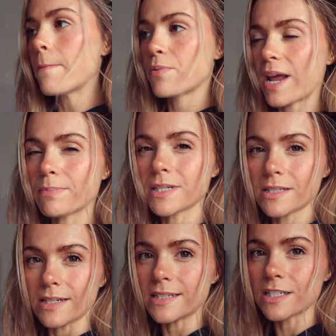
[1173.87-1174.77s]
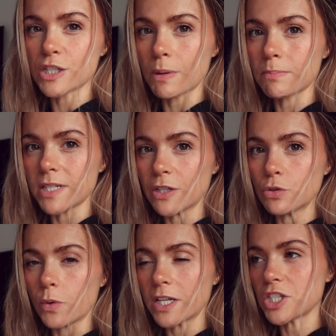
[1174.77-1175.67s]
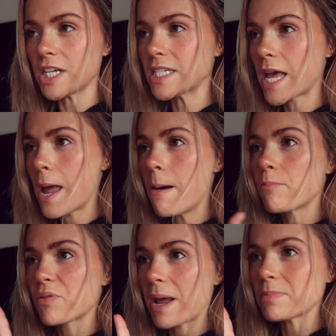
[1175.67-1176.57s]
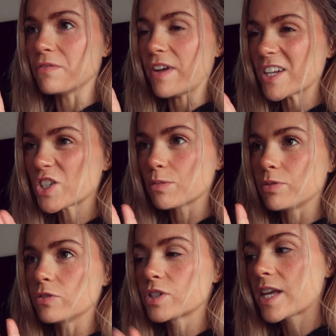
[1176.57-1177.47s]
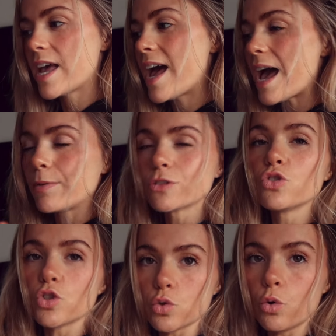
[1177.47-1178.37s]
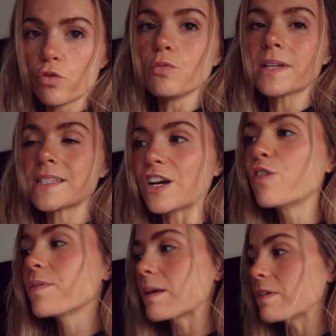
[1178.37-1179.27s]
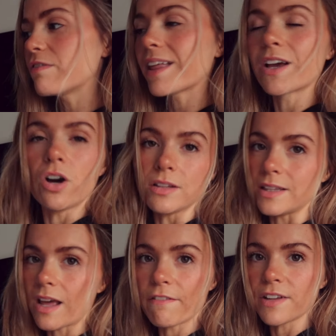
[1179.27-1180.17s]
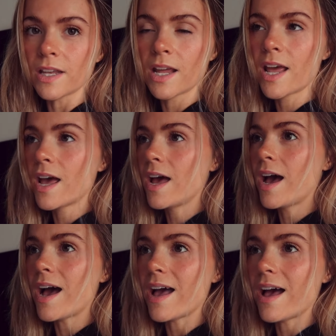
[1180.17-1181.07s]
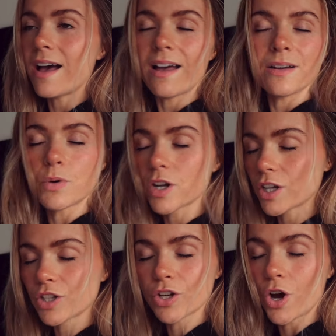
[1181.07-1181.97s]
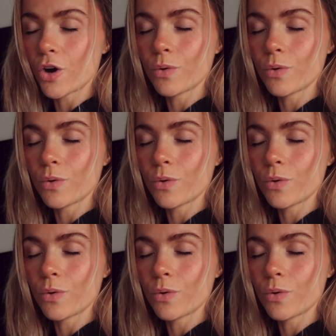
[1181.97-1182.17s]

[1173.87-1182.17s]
Prepped and seasoned sweet potato wedges, prepped vegetables. I will do the tofu myself, but then we fling it all in the oven and we're good to go.